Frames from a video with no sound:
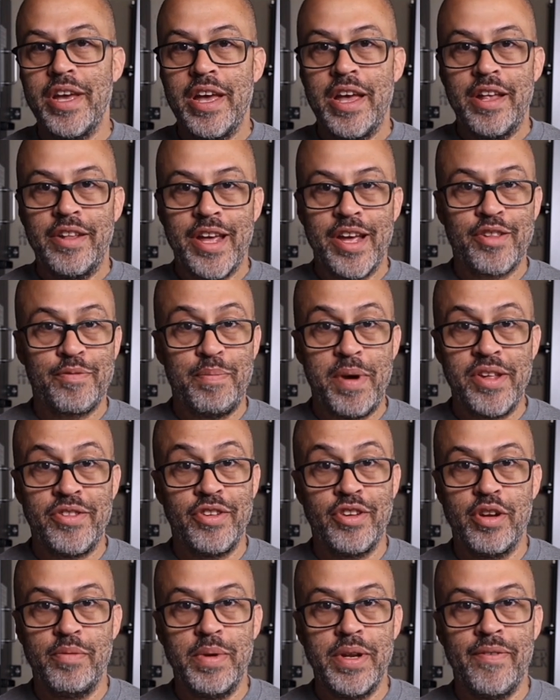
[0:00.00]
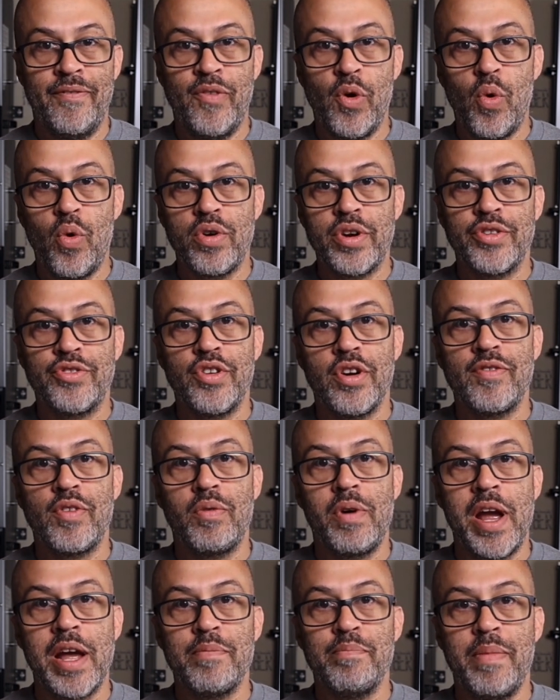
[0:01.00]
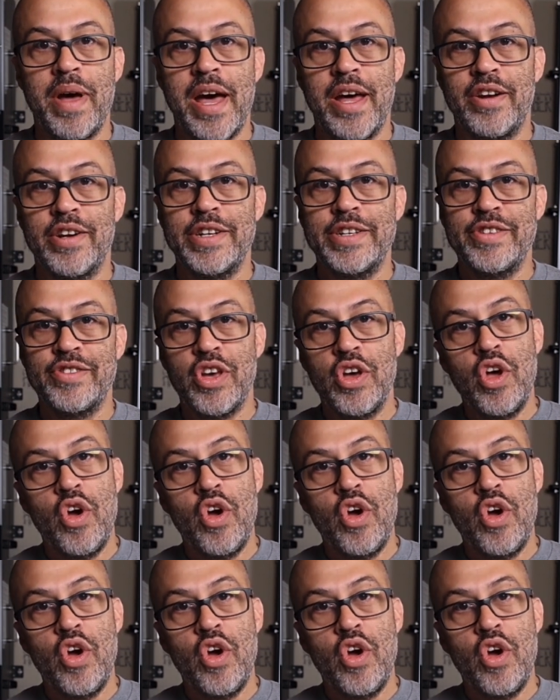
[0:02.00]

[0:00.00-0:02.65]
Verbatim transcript: That's basically going to be four of the server rack batteries,